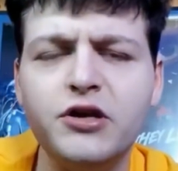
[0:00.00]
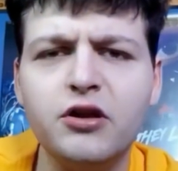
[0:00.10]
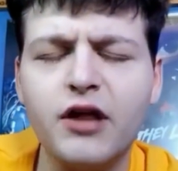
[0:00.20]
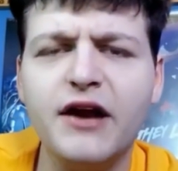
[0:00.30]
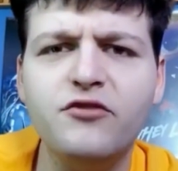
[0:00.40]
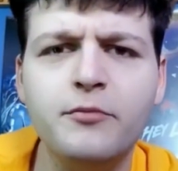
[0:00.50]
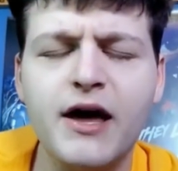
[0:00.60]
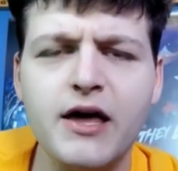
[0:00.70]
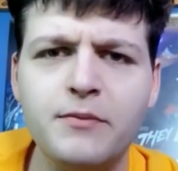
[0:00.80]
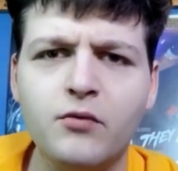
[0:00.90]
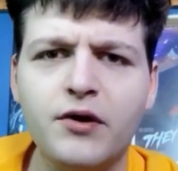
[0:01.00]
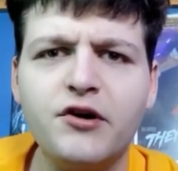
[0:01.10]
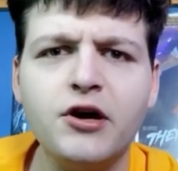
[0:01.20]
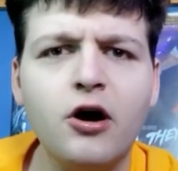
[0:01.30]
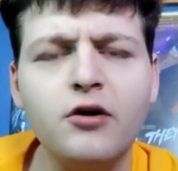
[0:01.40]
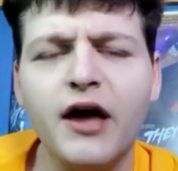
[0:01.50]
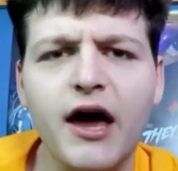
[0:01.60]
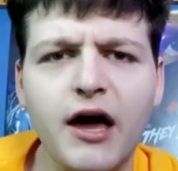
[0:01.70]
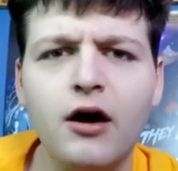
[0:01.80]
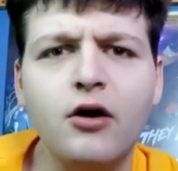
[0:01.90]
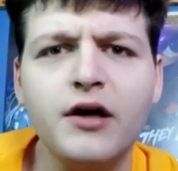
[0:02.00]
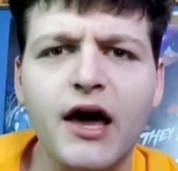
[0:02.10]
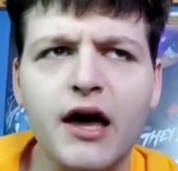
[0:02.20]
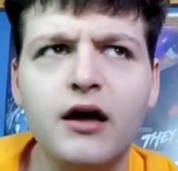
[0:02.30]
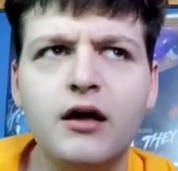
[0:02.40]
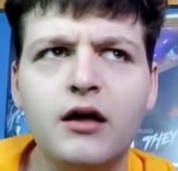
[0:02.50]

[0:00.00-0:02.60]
and a lot of you may be wondering, okay.